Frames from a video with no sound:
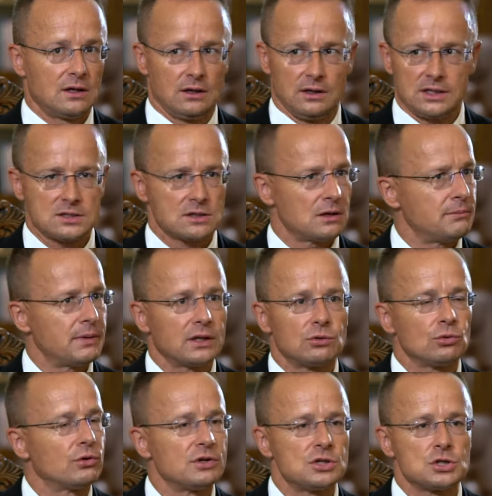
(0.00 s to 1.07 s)
let's come back
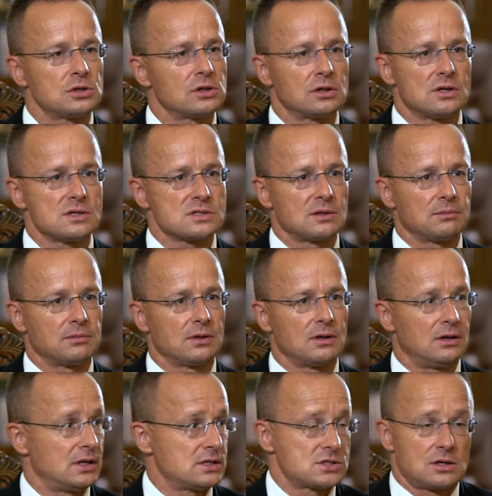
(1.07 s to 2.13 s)
to original concept.
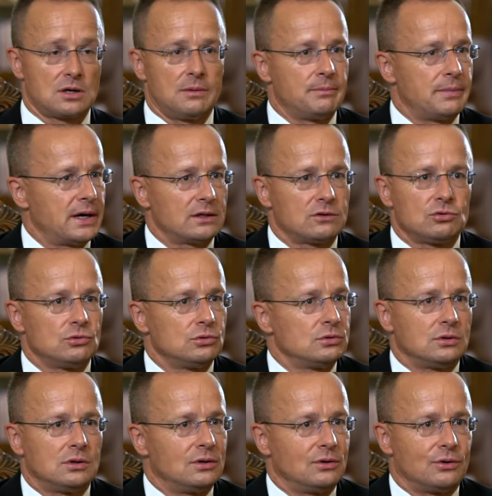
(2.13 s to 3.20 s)
Let's come back to
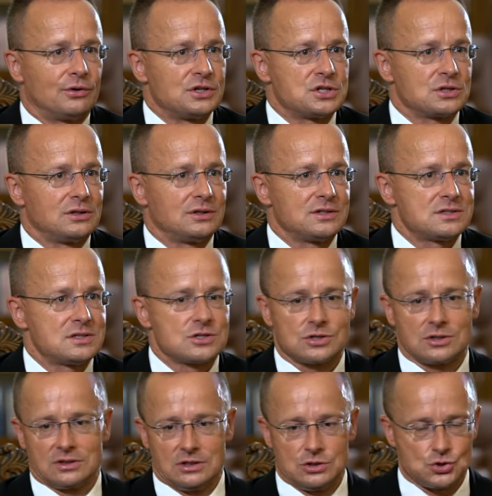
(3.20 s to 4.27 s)
original
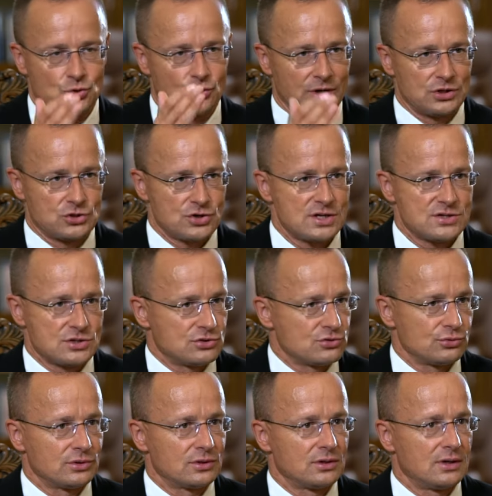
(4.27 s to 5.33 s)
decision, ensuring transit
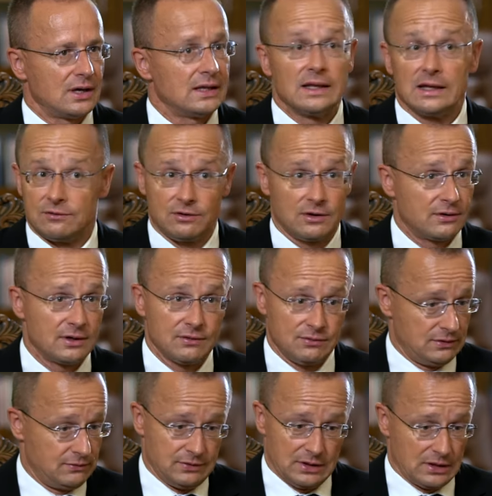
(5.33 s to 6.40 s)
route. And, and we, are,
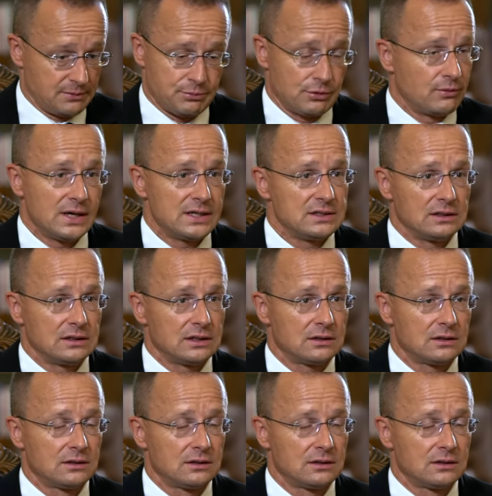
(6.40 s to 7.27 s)
we, we are providing that.